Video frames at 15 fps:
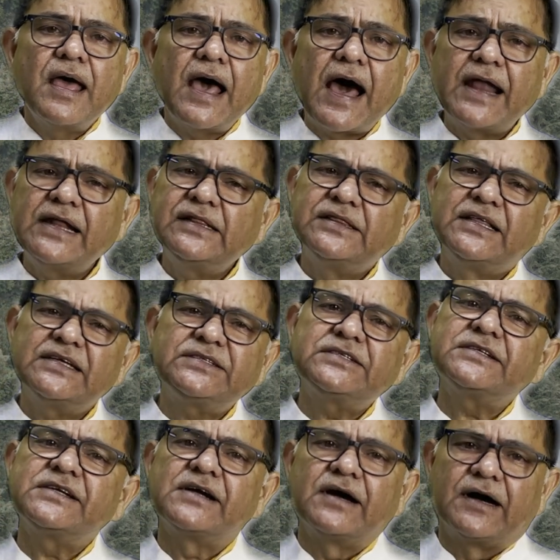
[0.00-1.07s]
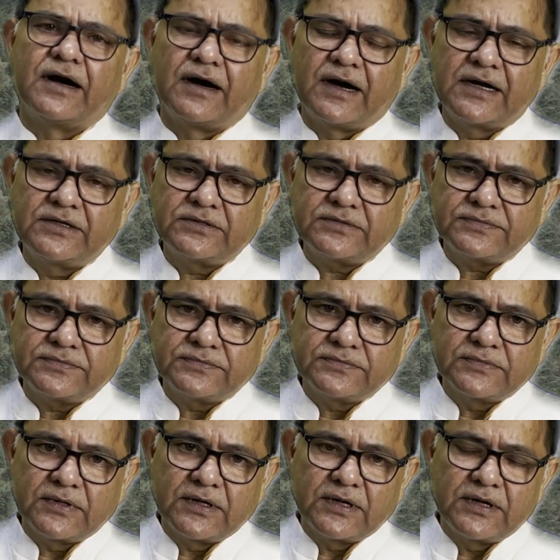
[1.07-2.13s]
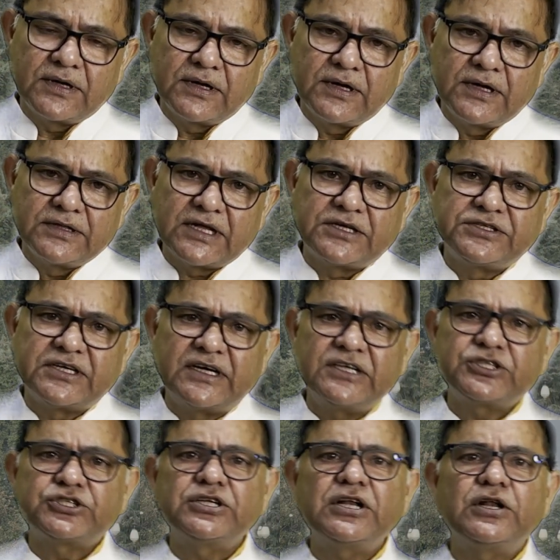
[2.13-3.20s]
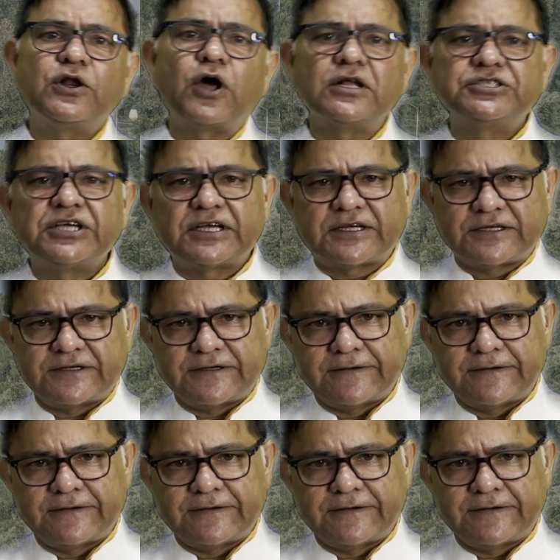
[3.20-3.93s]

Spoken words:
And in this regard, the traditional logic,